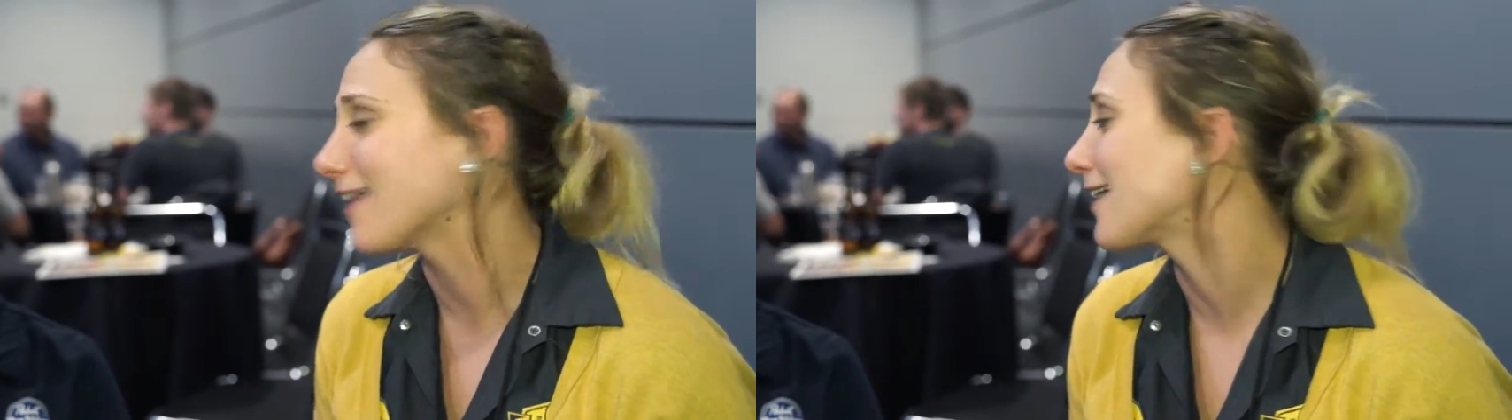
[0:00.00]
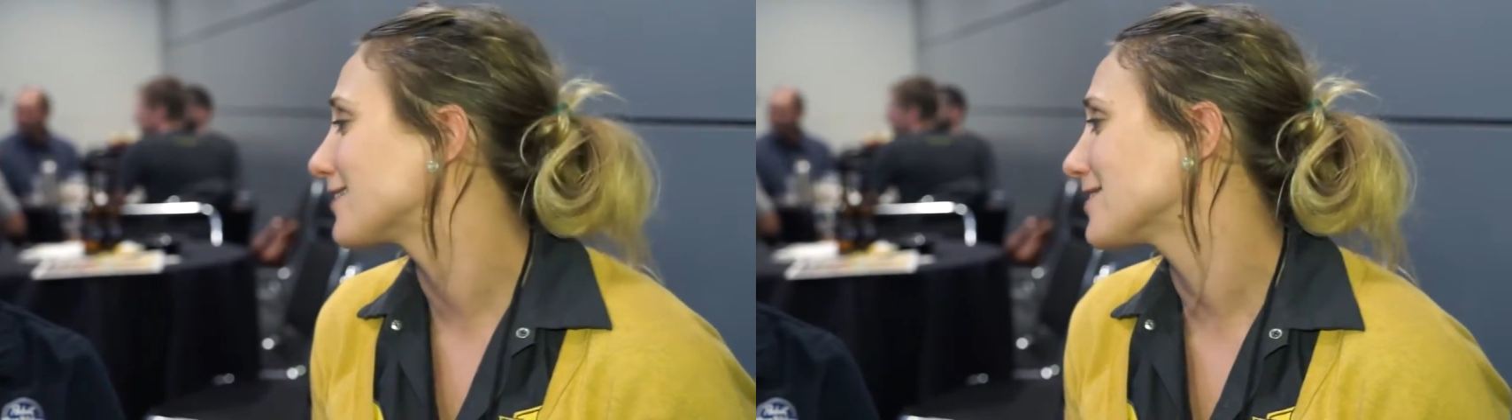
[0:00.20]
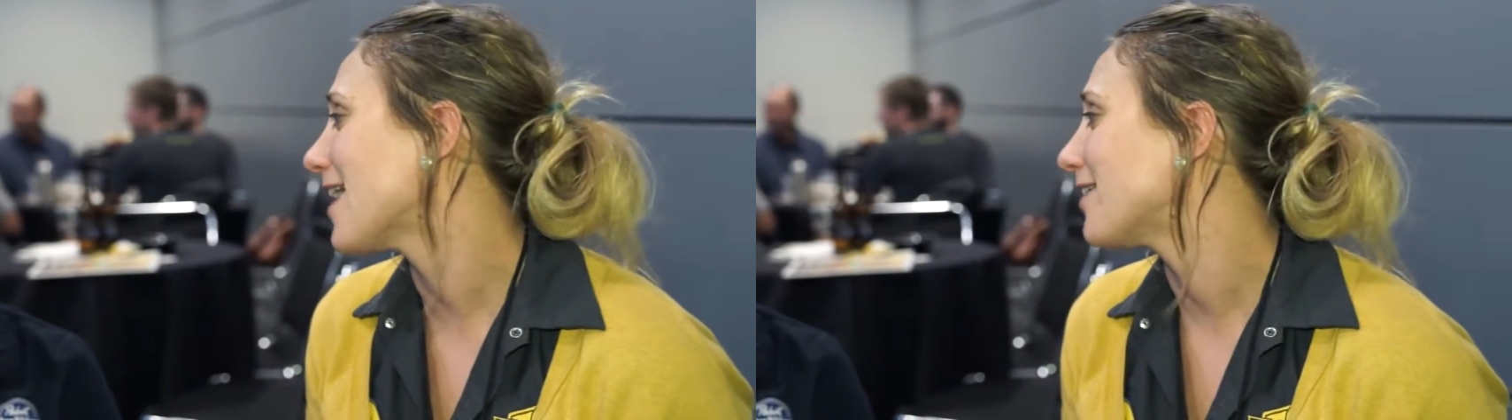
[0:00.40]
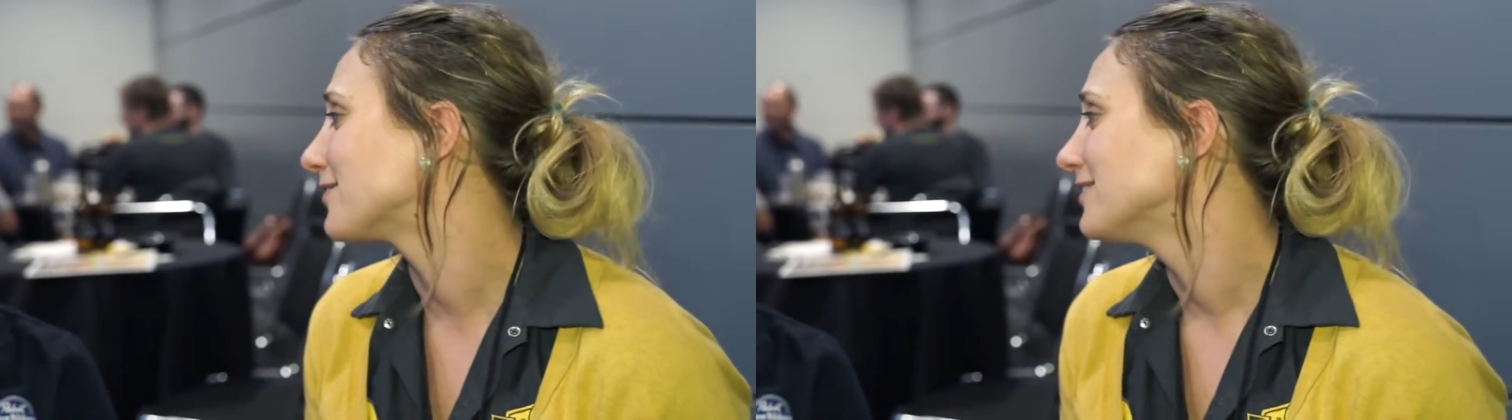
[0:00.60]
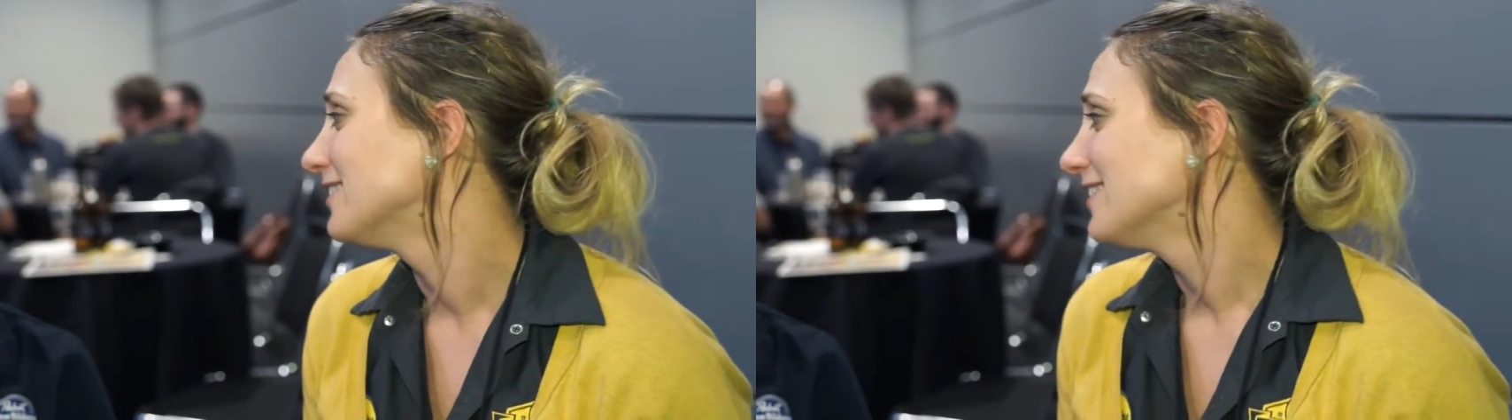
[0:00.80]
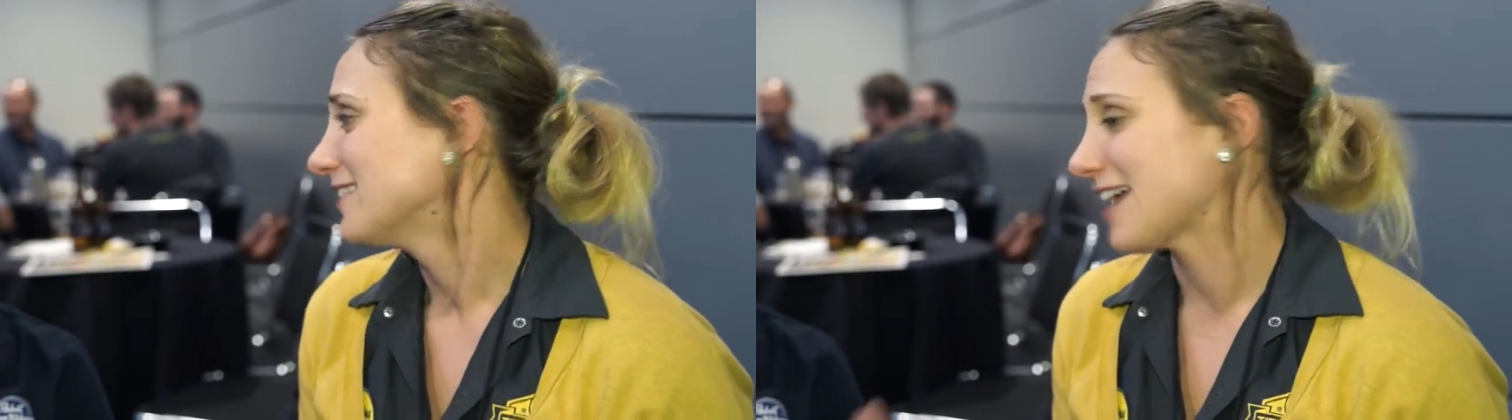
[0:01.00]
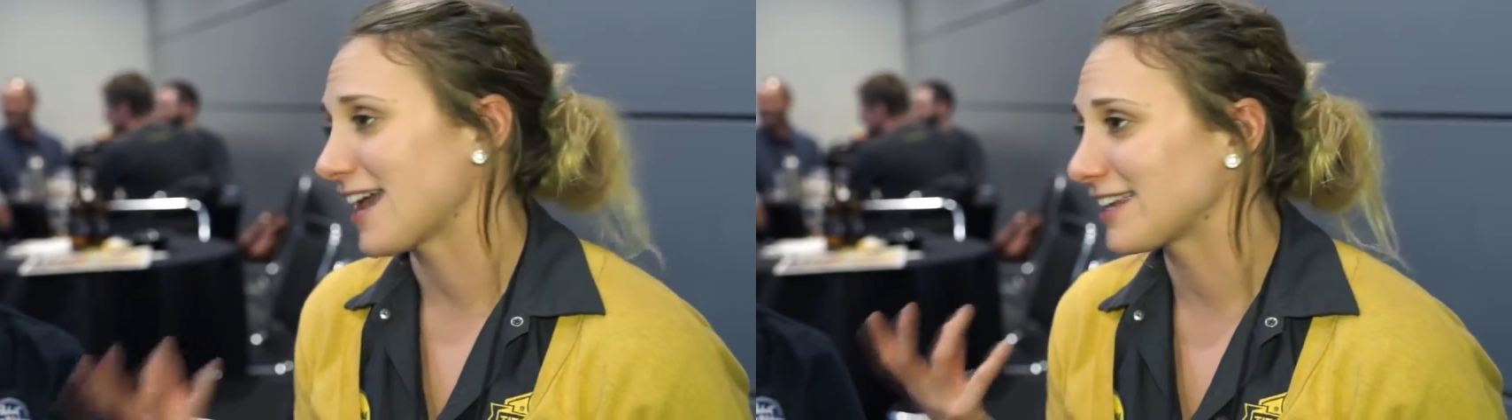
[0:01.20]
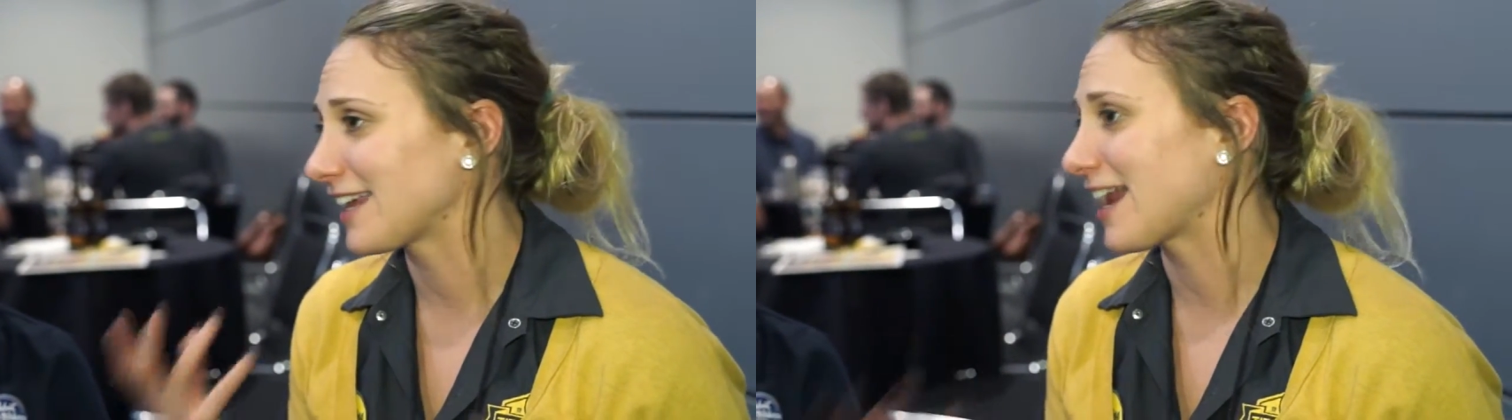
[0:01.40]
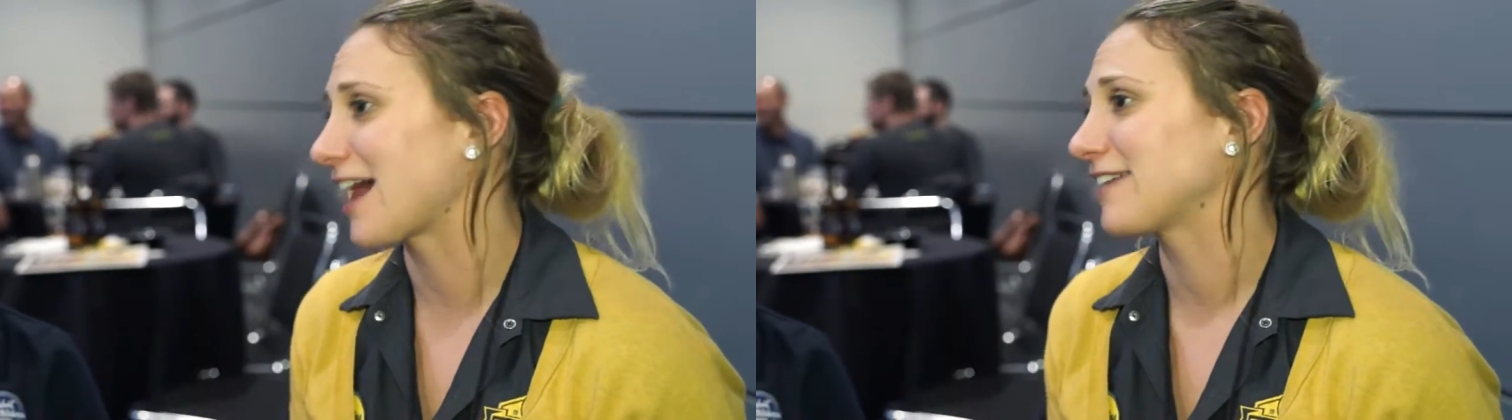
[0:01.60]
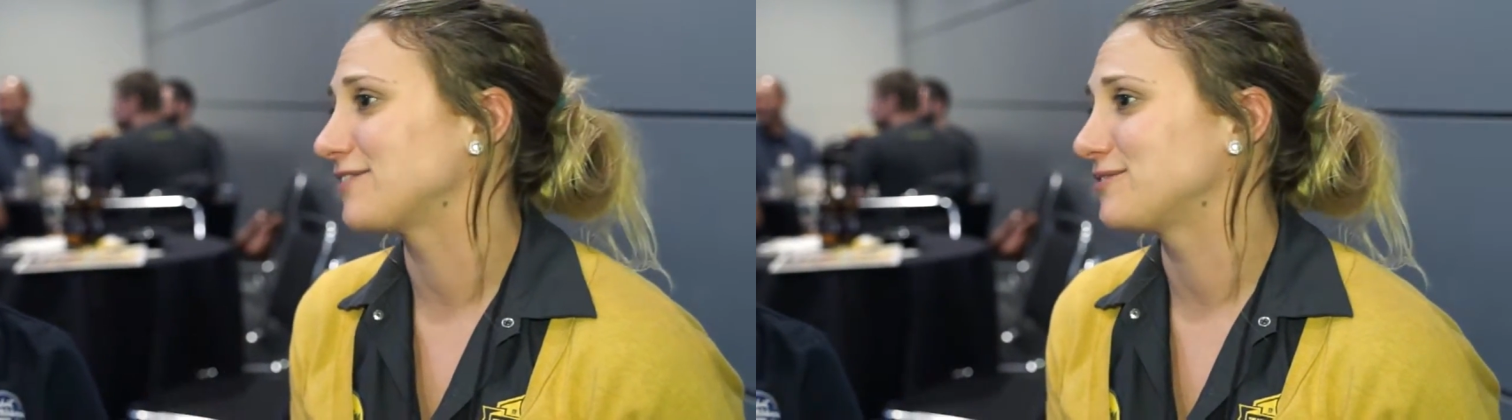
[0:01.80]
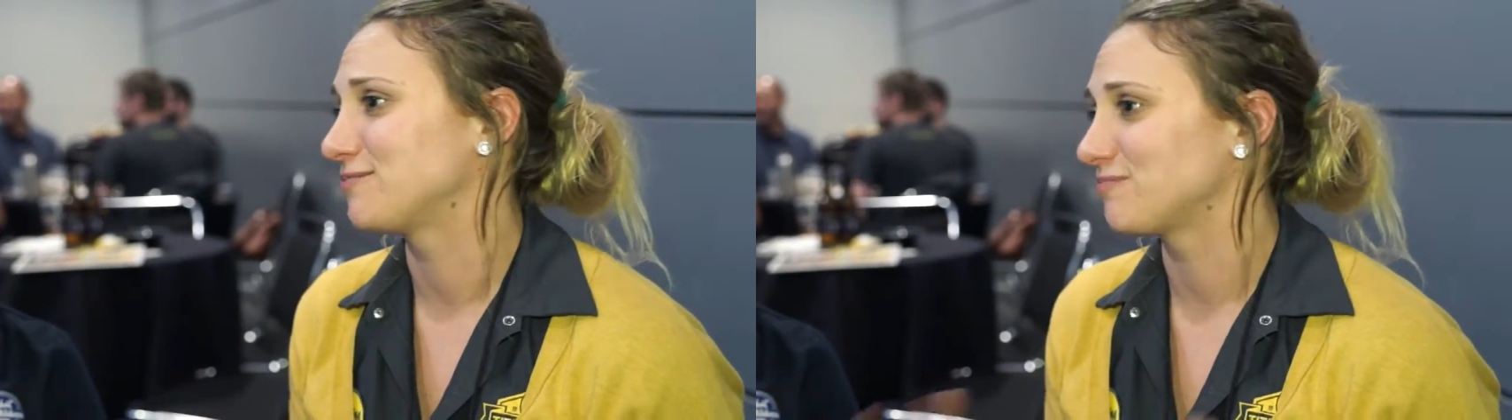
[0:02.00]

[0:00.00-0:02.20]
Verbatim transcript: out of town and get out of,